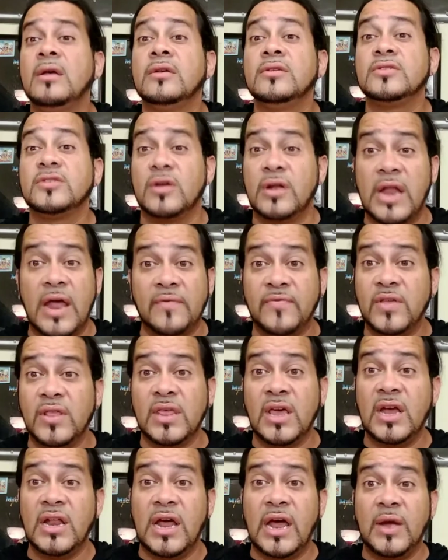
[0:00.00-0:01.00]
So and after
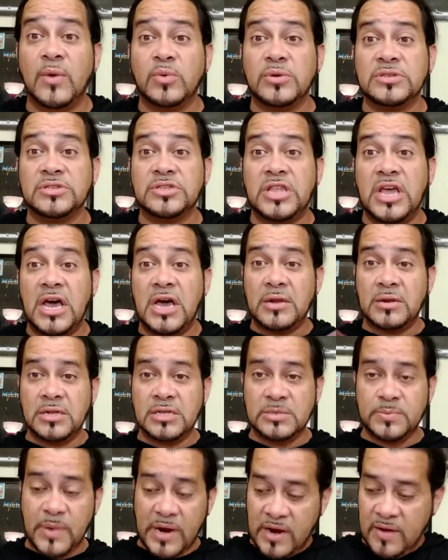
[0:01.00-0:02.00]
that, I was not
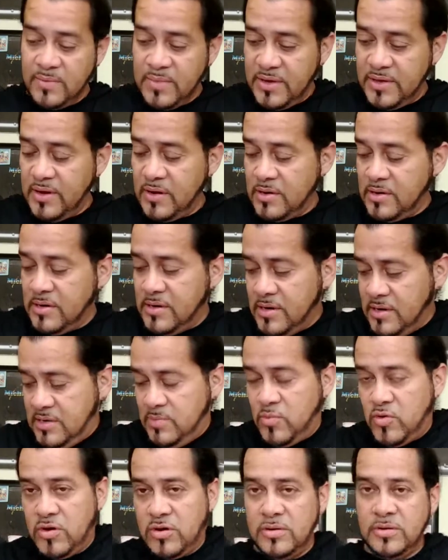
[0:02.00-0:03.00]
inspired by her
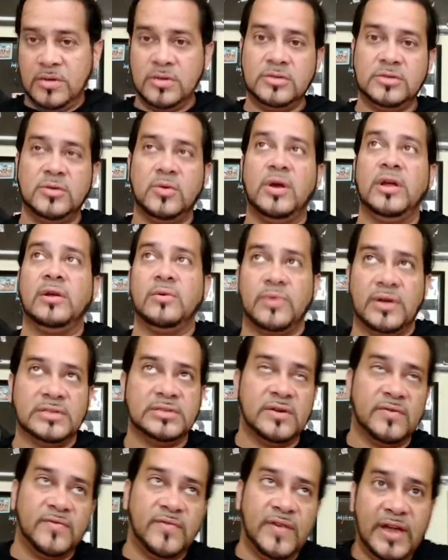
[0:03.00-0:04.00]
anymore. So I erased
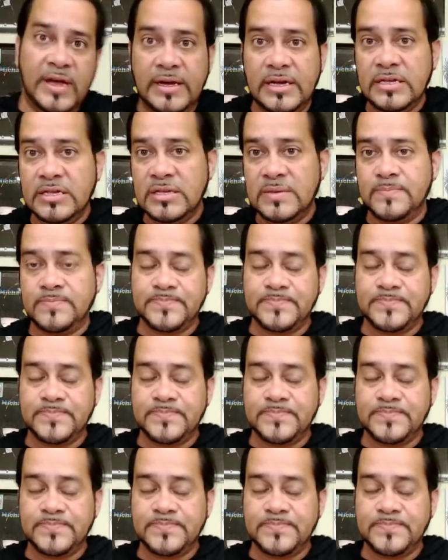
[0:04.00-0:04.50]
her face.